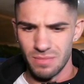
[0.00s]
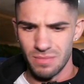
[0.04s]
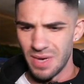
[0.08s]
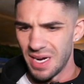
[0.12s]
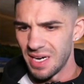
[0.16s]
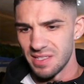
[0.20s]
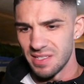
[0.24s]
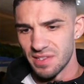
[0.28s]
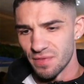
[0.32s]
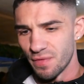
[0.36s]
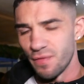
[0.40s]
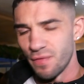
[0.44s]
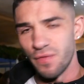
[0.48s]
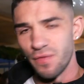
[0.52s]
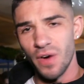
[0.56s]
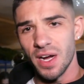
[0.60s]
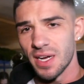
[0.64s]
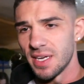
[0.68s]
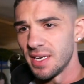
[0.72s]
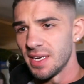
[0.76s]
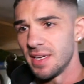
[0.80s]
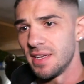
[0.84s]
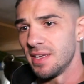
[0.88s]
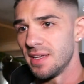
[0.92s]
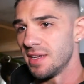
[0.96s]
Mate, he's a
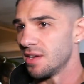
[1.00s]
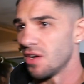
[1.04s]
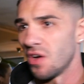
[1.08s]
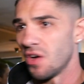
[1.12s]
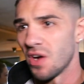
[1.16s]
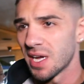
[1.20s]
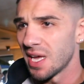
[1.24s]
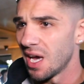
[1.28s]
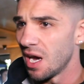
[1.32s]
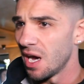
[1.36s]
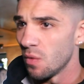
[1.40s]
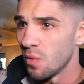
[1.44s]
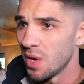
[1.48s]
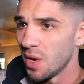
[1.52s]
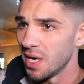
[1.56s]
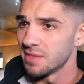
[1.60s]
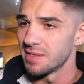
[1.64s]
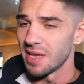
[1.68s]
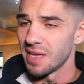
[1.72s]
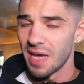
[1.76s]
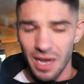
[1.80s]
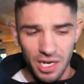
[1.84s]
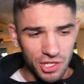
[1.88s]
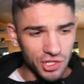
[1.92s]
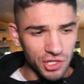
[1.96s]
fucking idiot. I can't wait
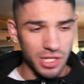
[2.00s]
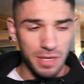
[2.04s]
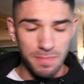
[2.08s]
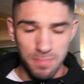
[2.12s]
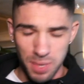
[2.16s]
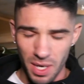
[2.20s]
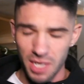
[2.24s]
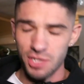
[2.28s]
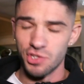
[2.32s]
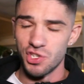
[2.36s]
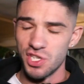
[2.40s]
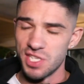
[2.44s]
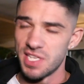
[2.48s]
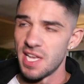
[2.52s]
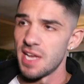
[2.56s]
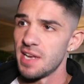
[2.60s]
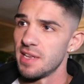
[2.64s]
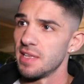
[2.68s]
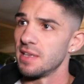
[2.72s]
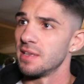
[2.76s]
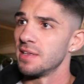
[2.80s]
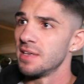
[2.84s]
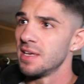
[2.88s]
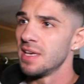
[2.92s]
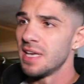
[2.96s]
to actually punch his head
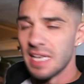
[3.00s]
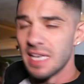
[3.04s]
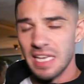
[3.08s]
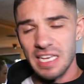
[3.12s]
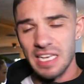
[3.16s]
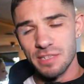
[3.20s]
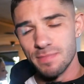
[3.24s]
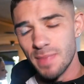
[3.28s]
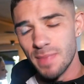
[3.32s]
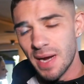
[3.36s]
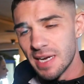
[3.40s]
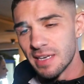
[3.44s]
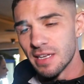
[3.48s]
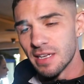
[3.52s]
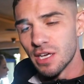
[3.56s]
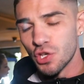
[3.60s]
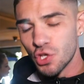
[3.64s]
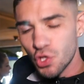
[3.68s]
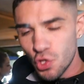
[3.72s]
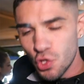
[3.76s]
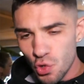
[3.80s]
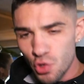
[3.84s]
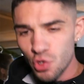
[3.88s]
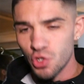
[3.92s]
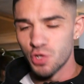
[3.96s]
in. He's made a
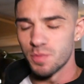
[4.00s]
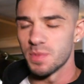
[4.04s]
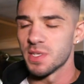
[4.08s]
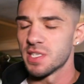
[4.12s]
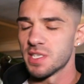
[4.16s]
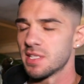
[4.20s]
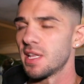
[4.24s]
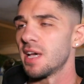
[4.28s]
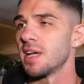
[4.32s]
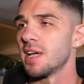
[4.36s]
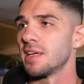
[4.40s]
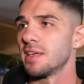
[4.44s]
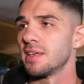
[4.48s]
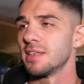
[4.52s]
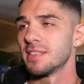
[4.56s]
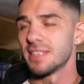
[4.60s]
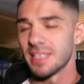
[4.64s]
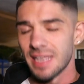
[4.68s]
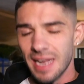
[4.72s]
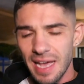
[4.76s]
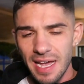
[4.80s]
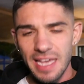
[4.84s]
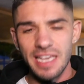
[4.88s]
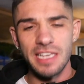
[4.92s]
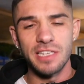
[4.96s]
huge mistake.
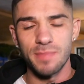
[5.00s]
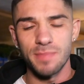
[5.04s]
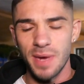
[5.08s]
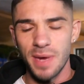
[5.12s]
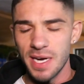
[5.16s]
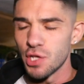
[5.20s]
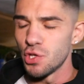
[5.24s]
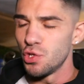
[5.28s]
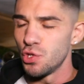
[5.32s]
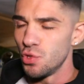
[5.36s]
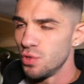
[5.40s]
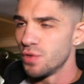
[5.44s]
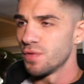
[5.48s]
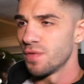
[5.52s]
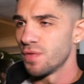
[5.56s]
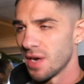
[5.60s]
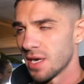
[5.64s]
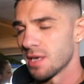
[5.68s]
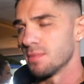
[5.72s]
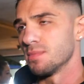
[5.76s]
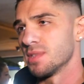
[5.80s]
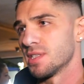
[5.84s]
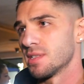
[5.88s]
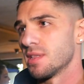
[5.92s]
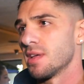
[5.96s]
Today, he's made a huge
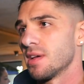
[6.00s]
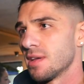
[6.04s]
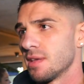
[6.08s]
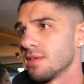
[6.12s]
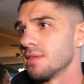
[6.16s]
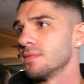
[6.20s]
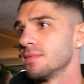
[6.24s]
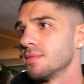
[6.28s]
fucking mistake.